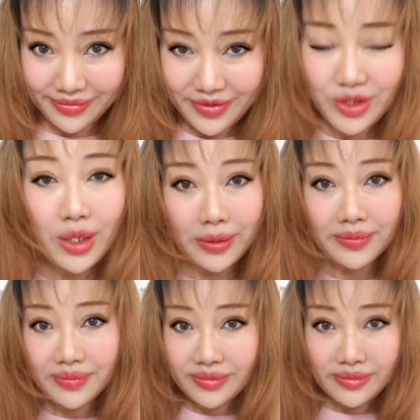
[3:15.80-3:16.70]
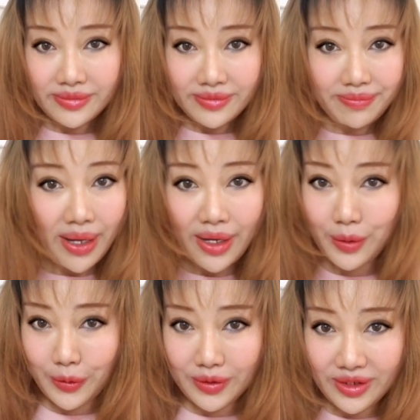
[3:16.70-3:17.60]
So by
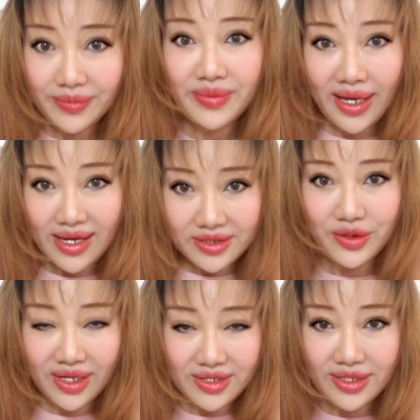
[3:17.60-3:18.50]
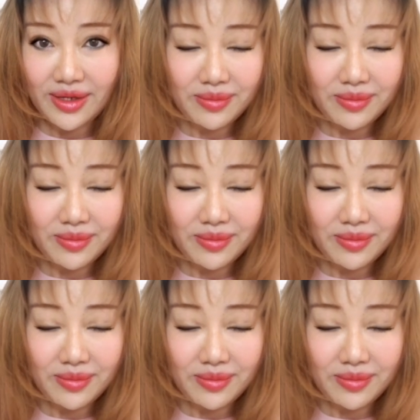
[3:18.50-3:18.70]
order, yes, you can see